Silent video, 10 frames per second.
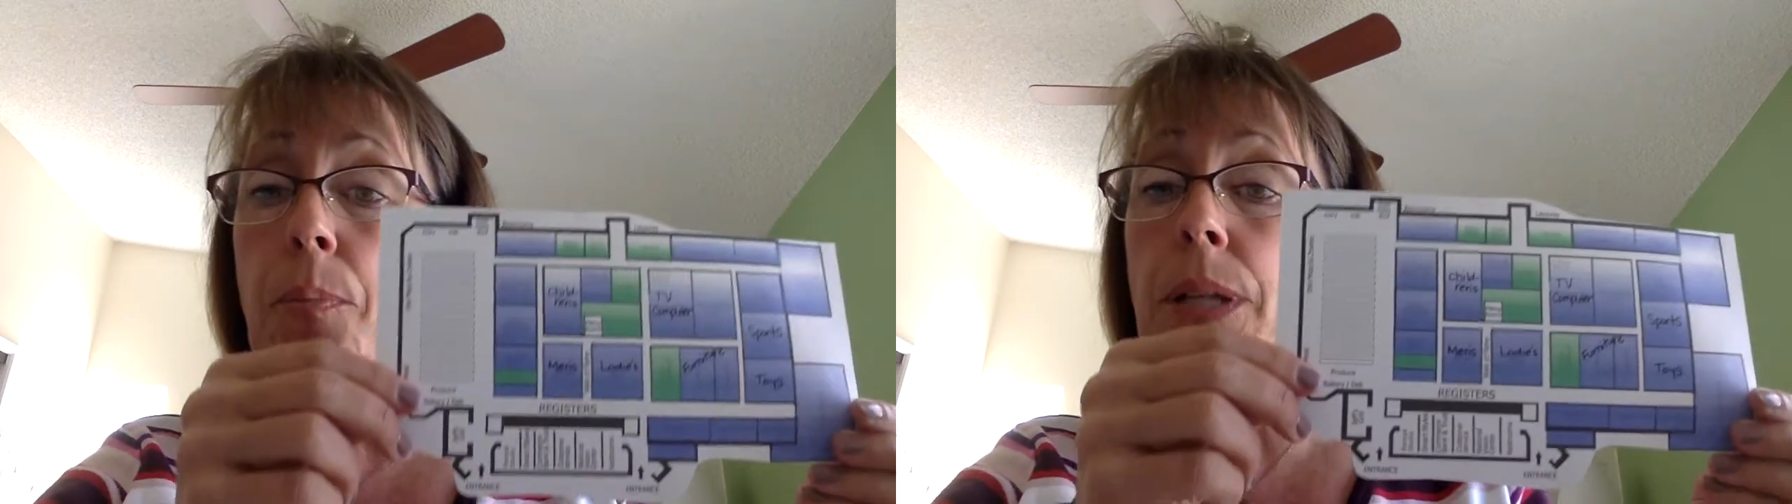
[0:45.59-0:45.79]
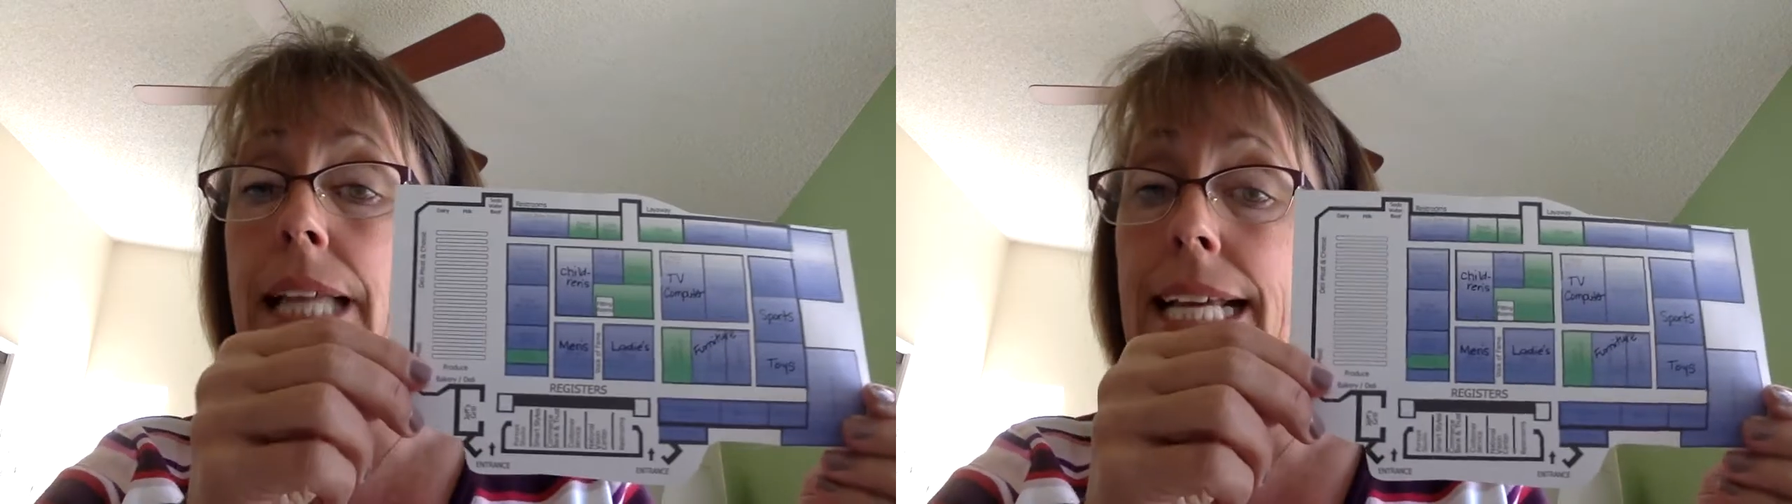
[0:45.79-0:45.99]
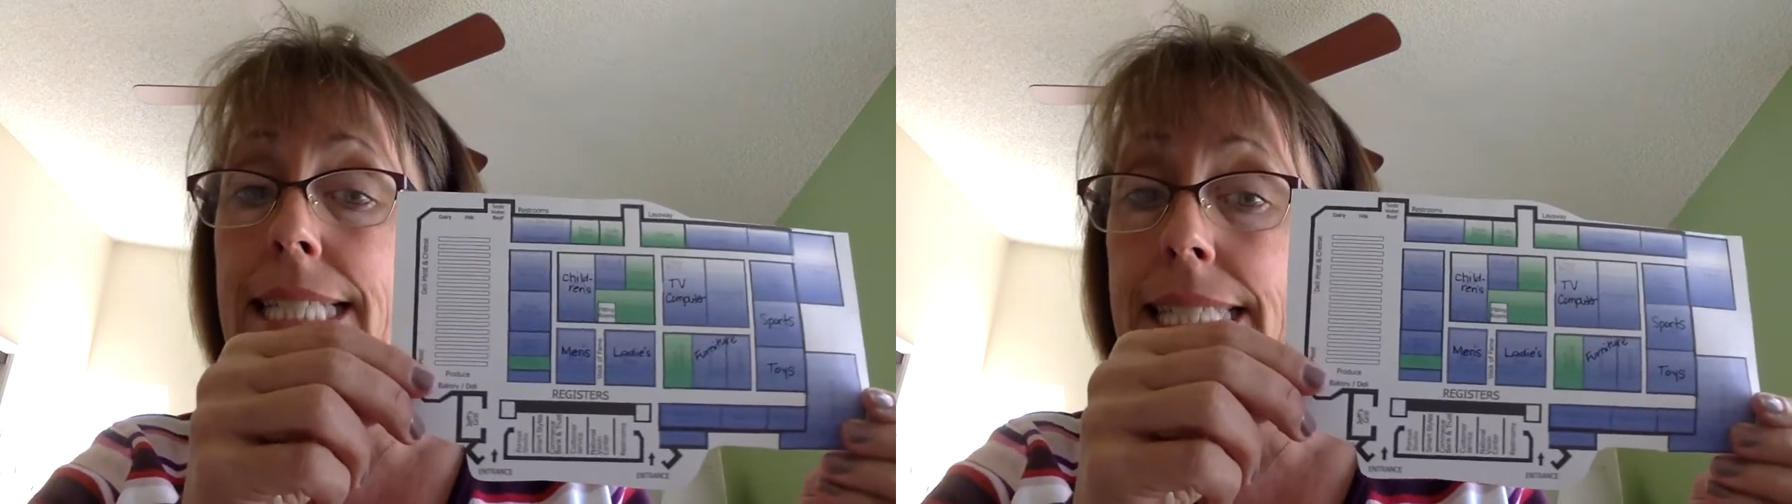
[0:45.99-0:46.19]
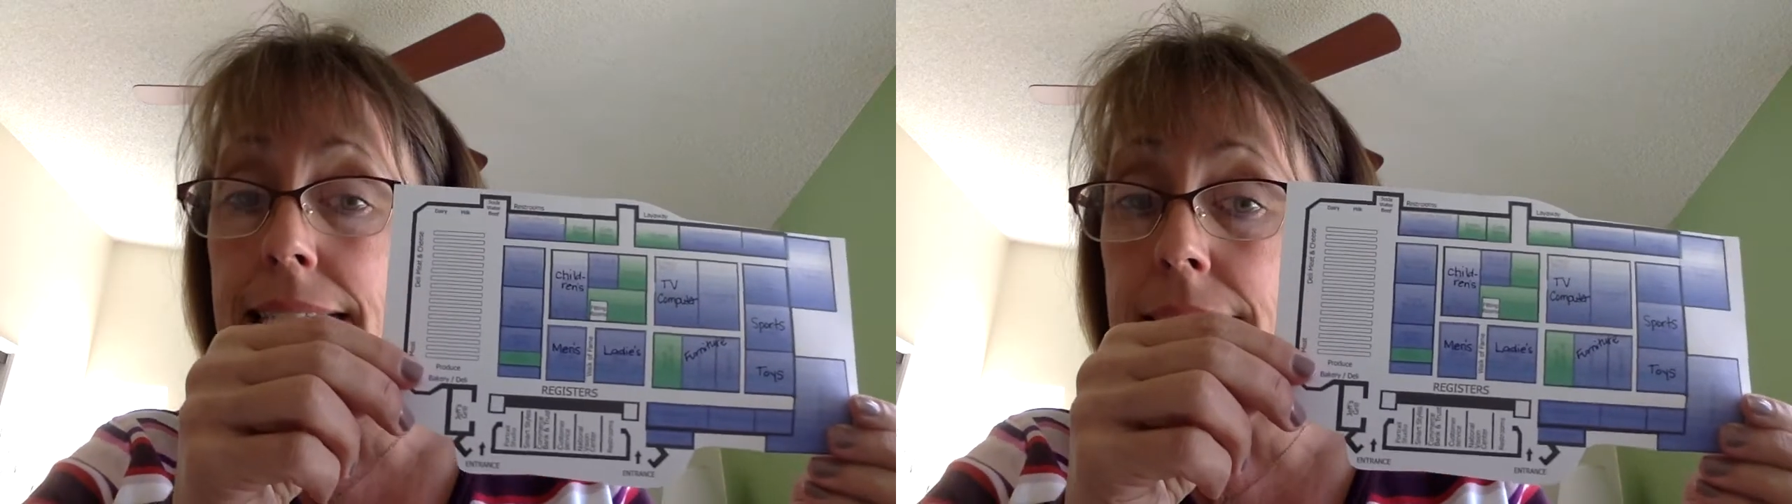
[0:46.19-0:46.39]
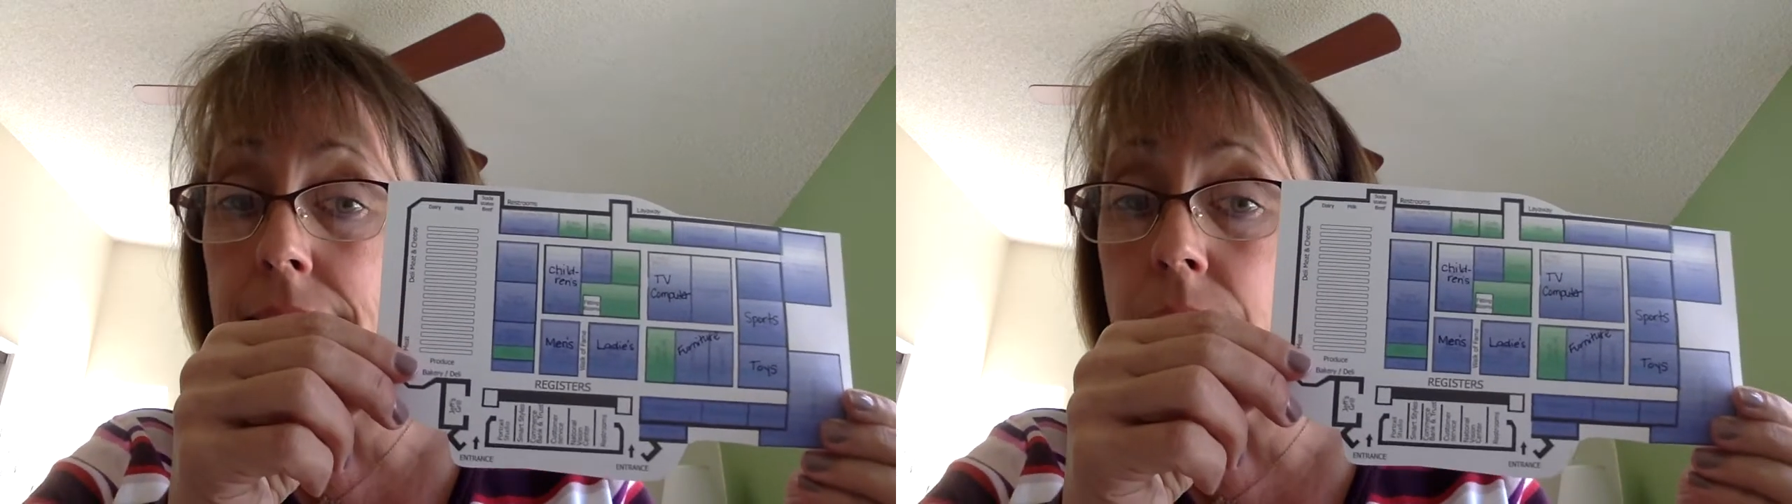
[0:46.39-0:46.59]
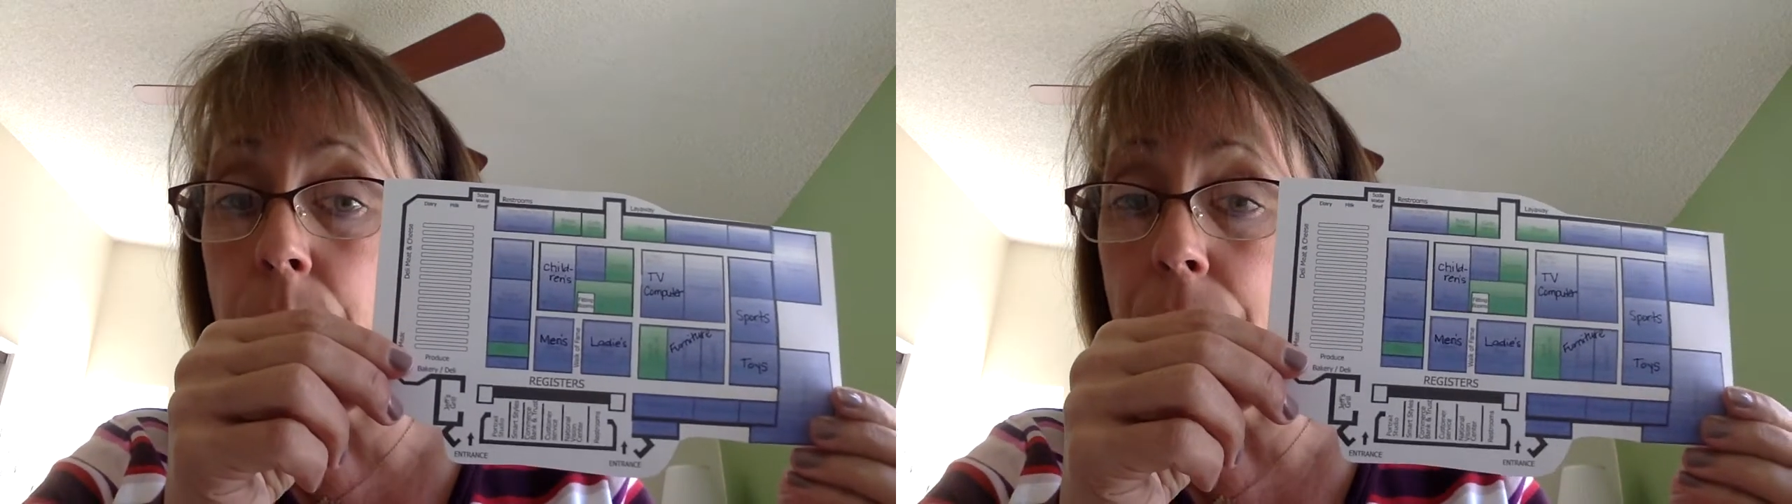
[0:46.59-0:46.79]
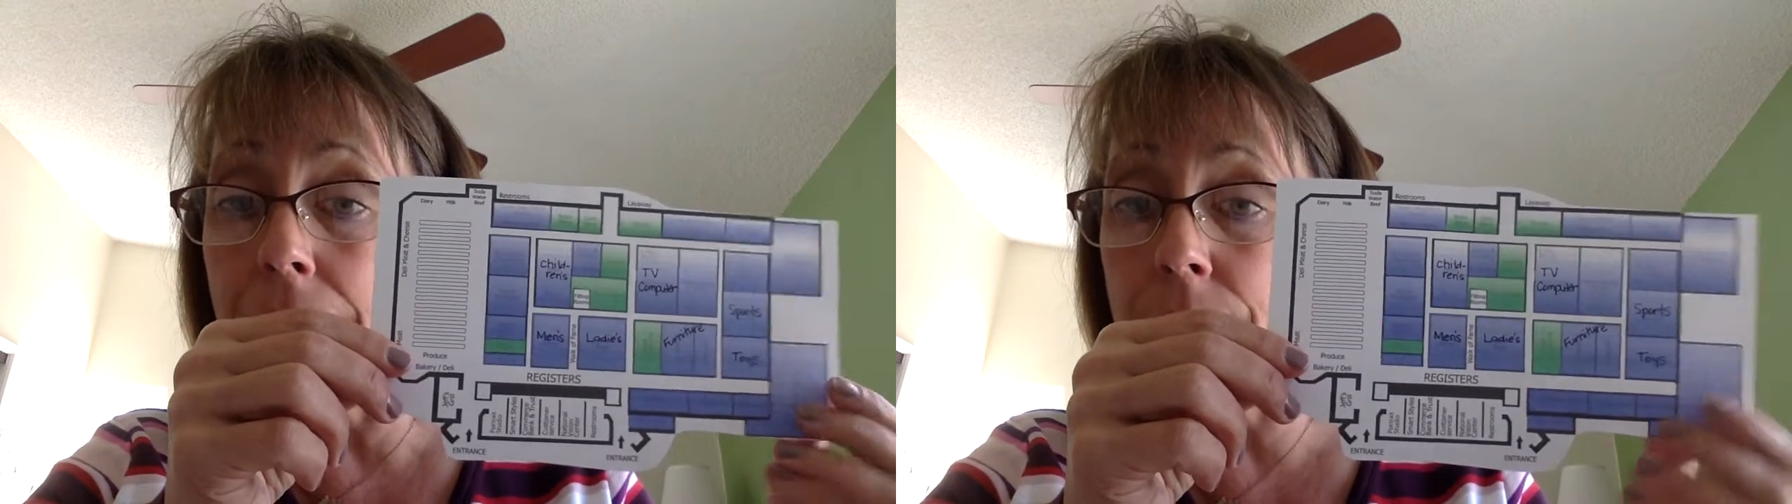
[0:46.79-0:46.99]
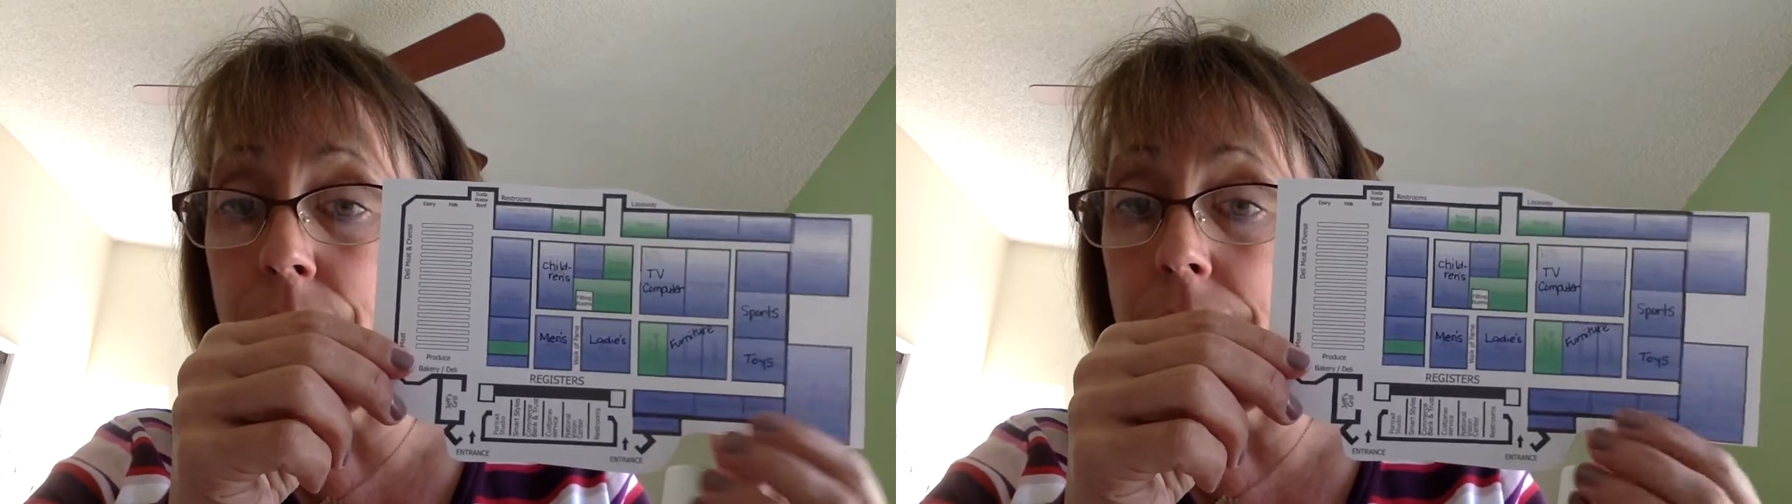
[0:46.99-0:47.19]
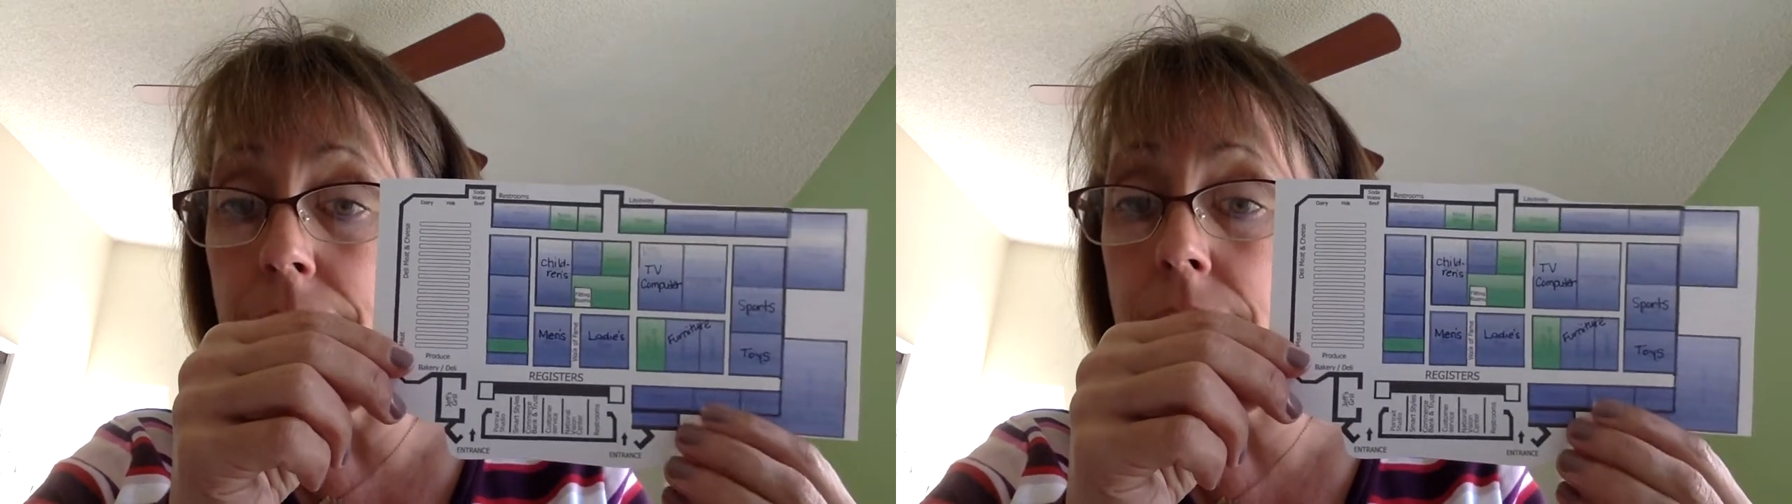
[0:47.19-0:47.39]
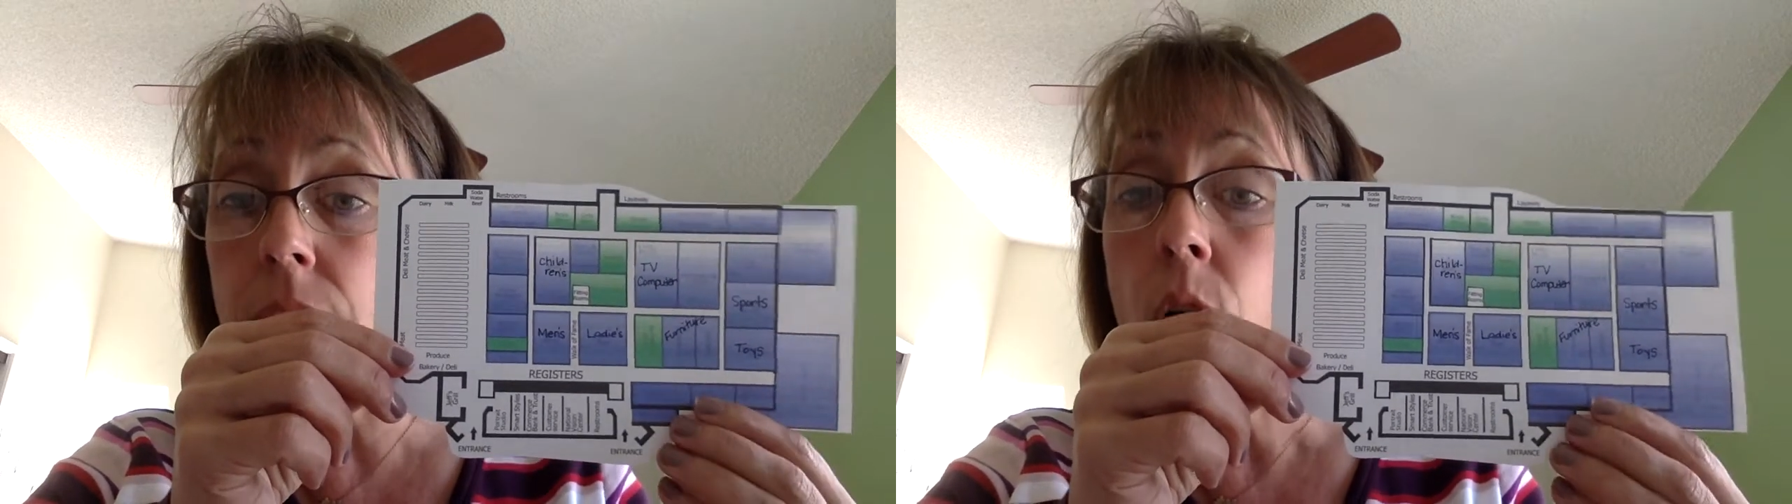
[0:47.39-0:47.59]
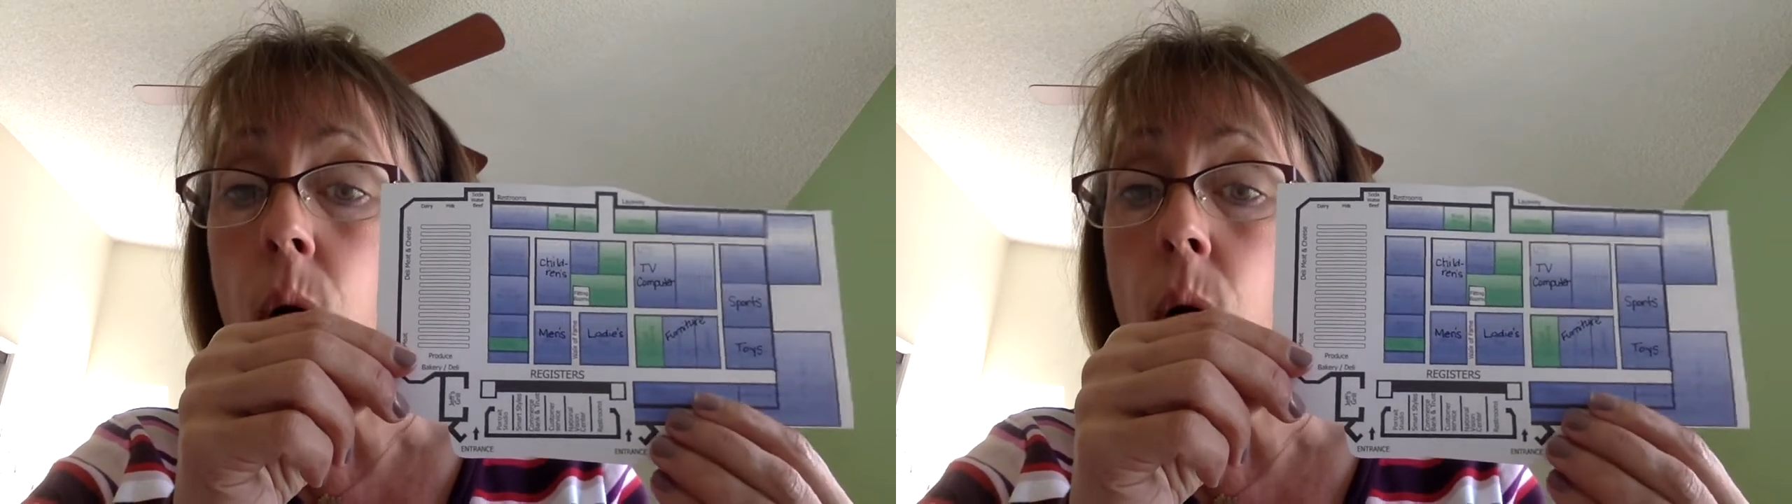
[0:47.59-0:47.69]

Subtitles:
places to buy things